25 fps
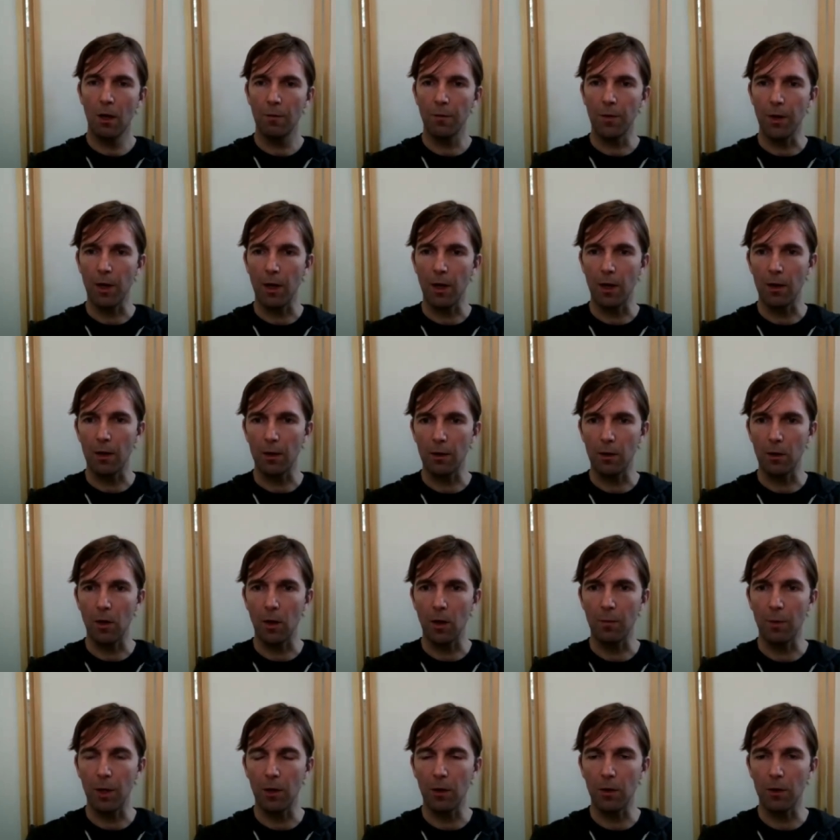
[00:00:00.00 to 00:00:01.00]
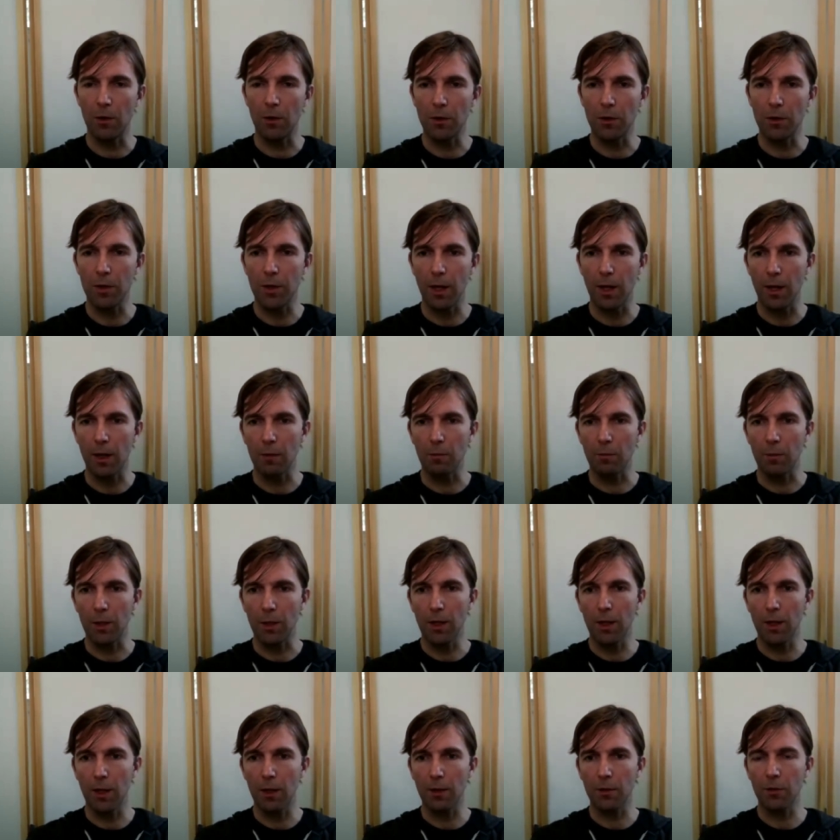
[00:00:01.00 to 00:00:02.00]
then I, you know, I better understand
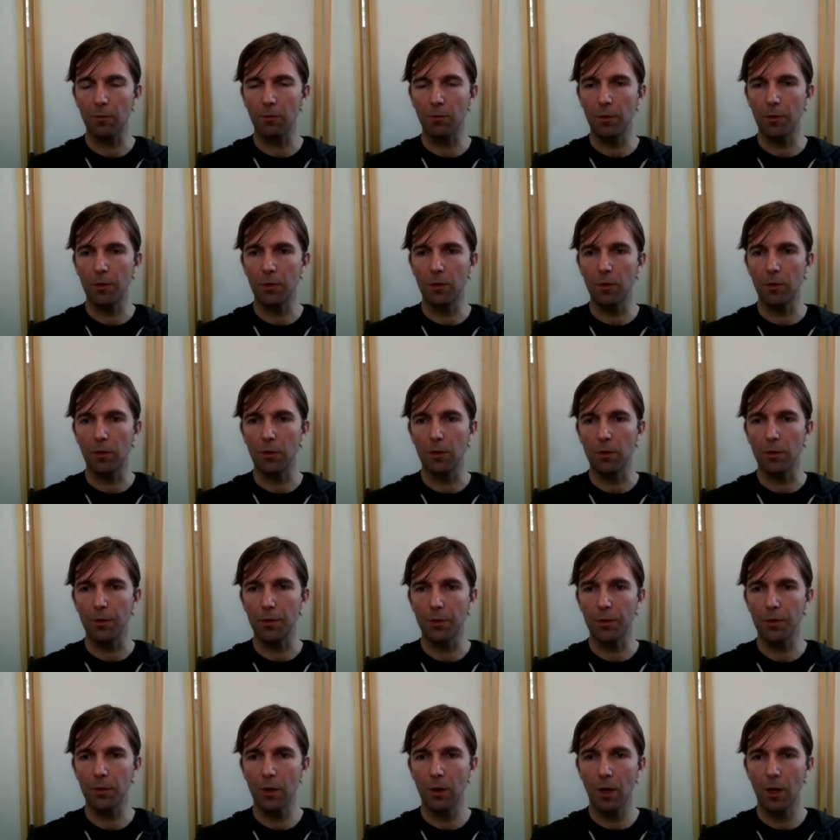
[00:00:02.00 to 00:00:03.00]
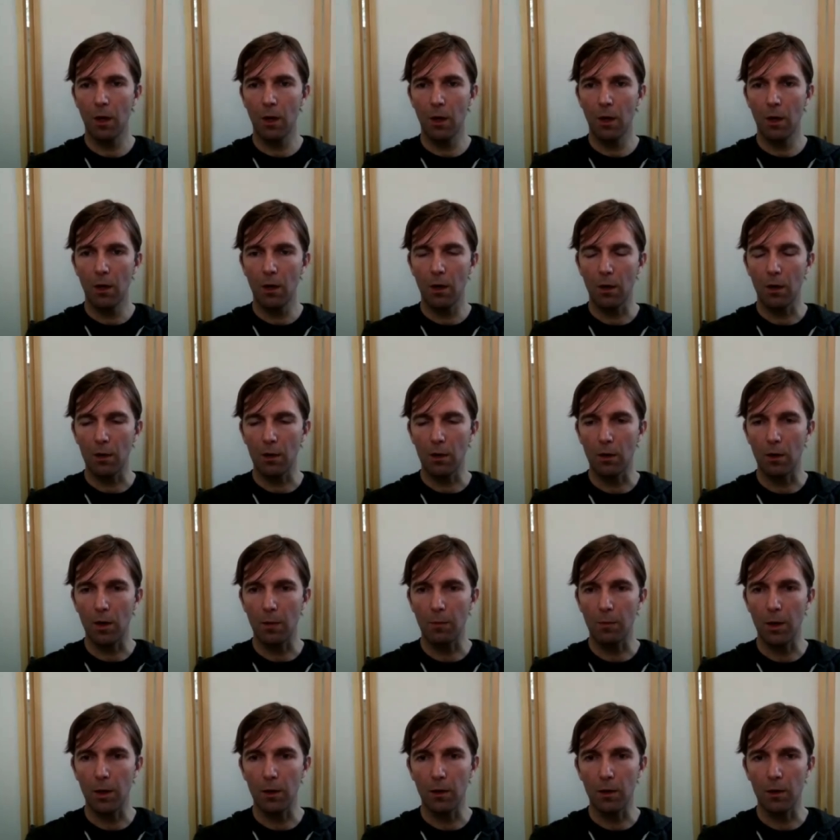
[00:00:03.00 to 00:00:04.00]
mechanics of materials. You know, I
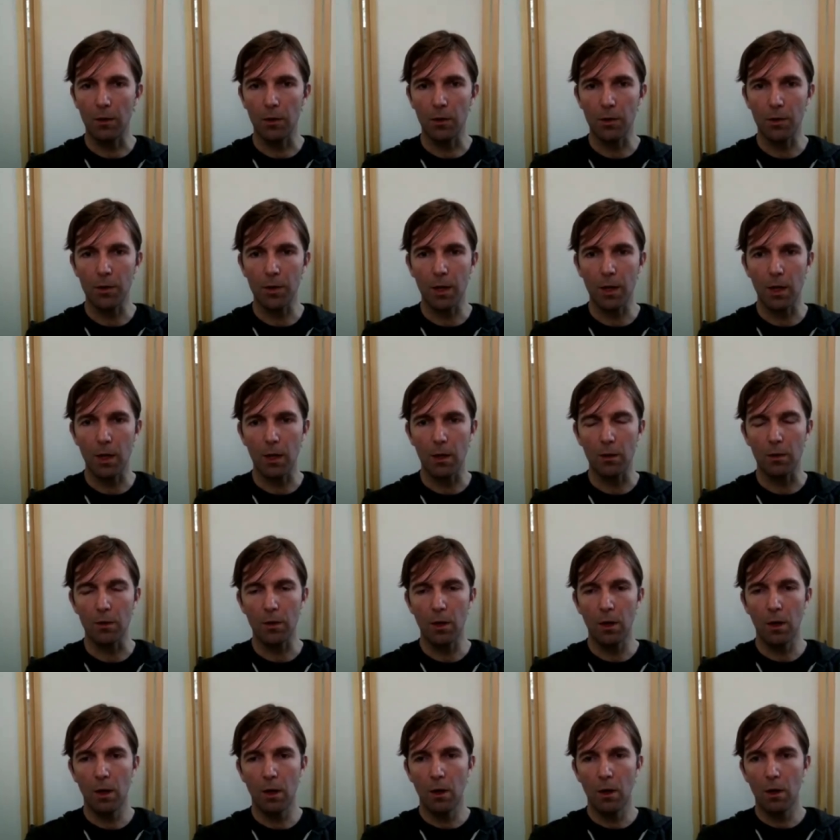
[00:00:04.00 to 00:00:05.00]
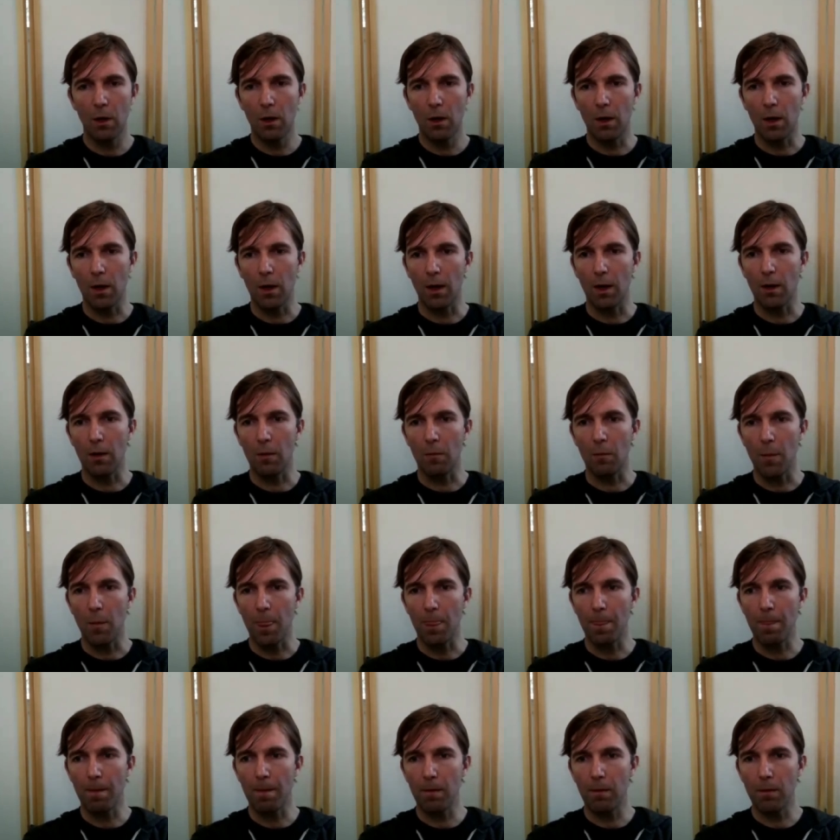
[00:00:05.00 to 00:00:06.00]
better understand, um,
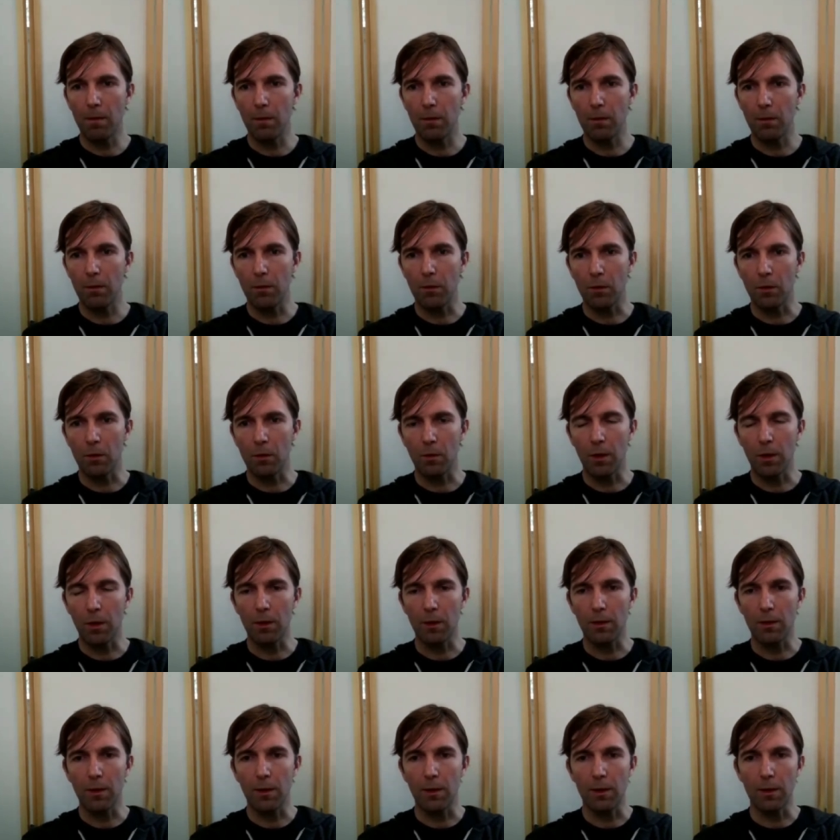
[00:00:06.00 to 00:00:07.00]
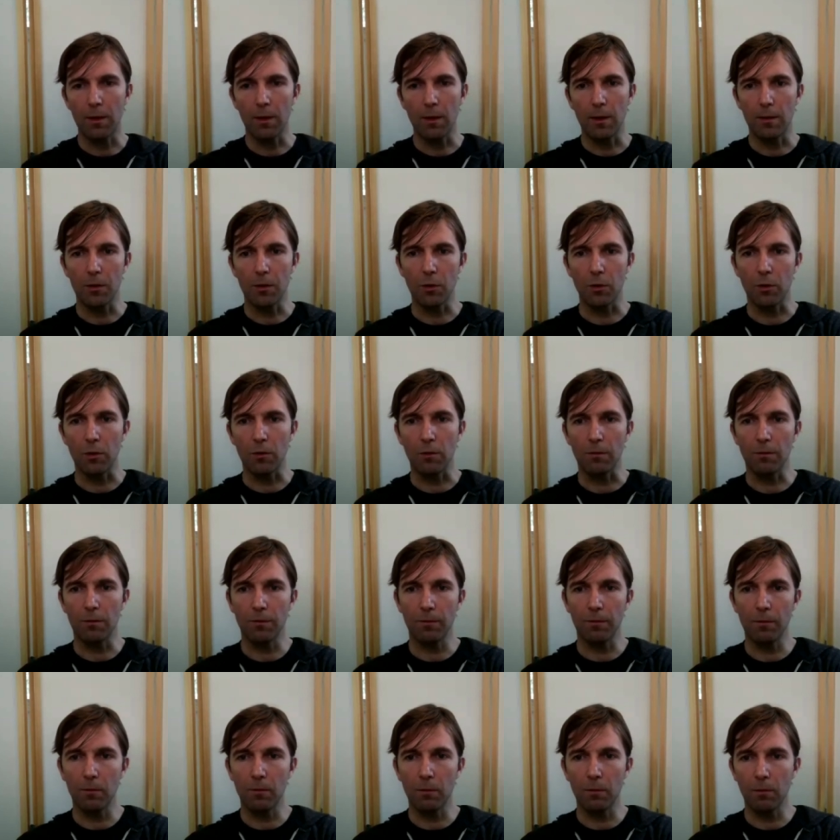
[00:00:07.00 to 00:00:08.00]
you know, the the sort of
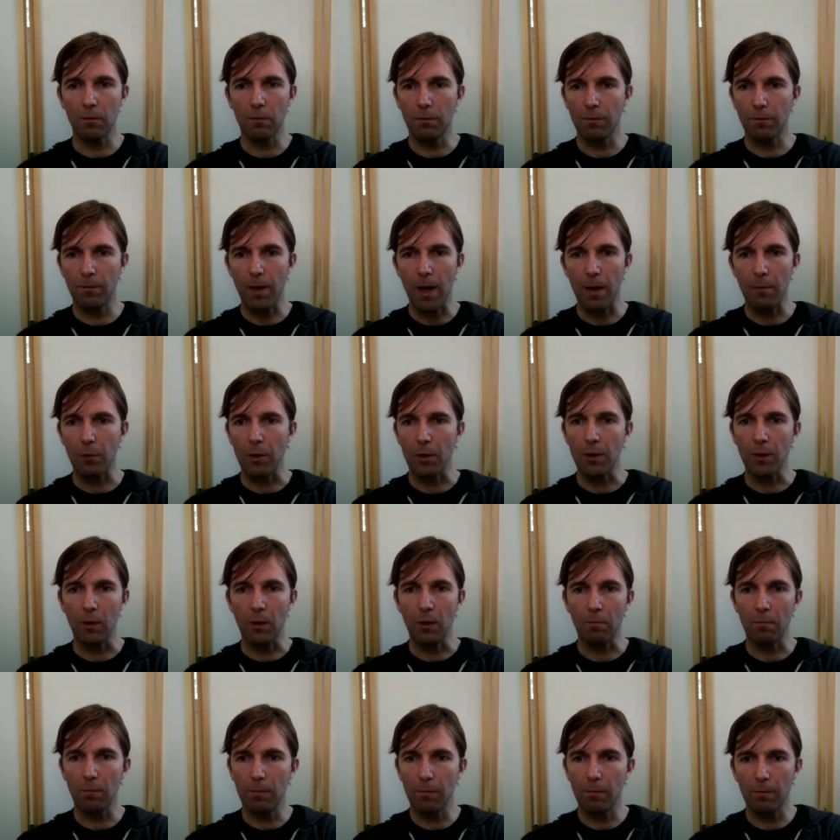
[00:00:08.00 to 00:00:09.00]
fabric, you know,